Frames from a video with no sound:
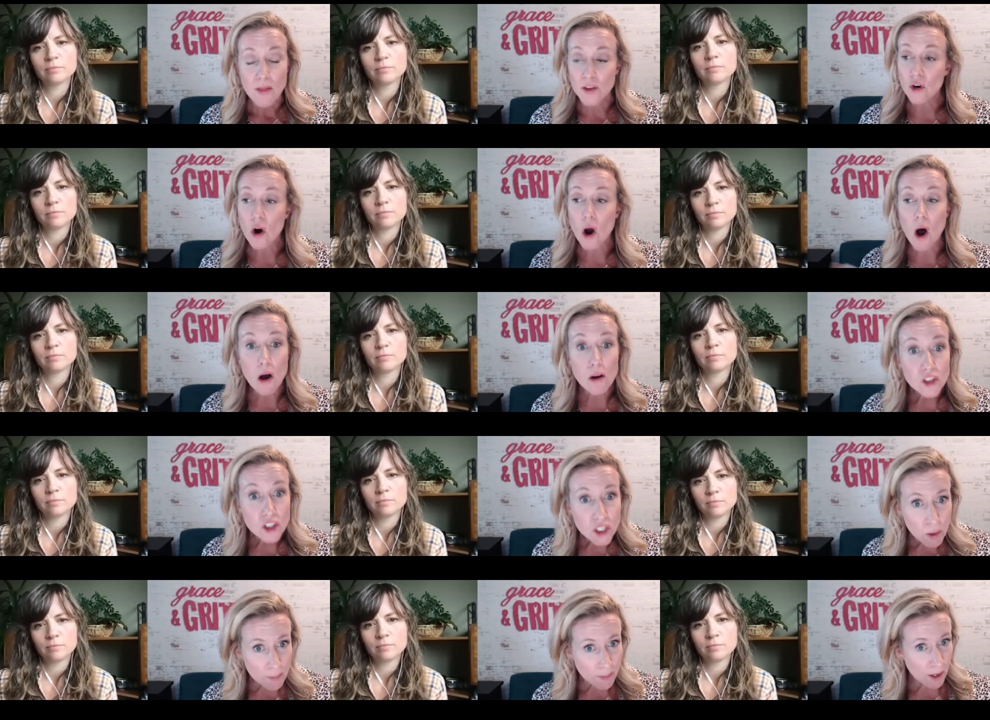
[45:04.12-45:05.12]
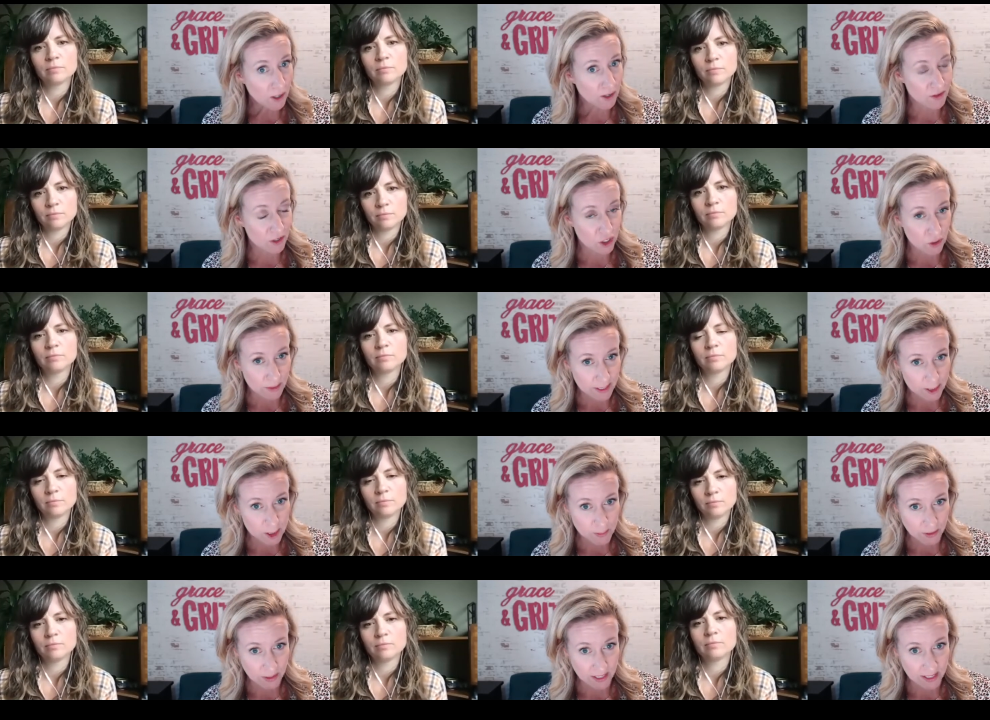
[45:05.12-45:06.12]
Speaker 1: that are also a part of the human
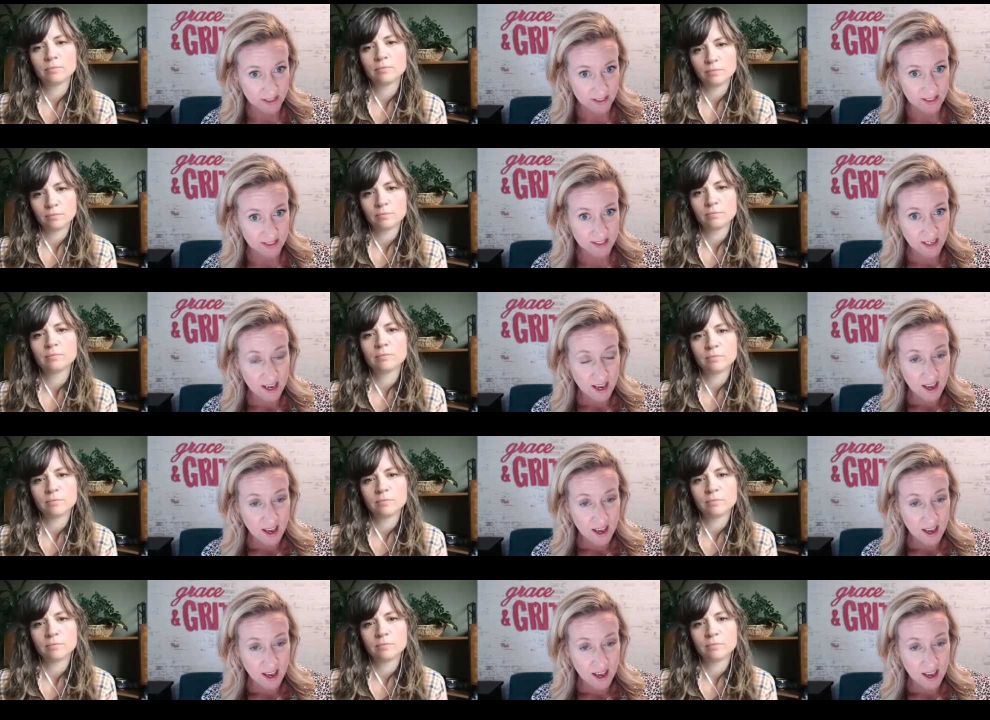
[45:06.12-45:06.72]
experience